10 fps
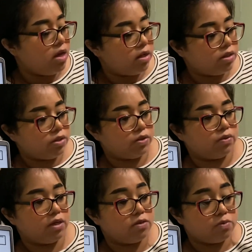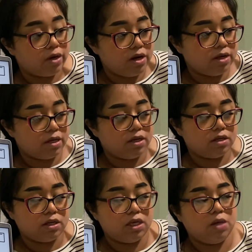So that's why I decided to
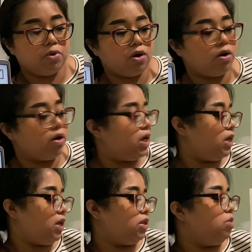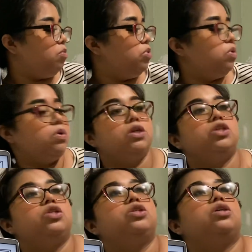keep her in like the bluish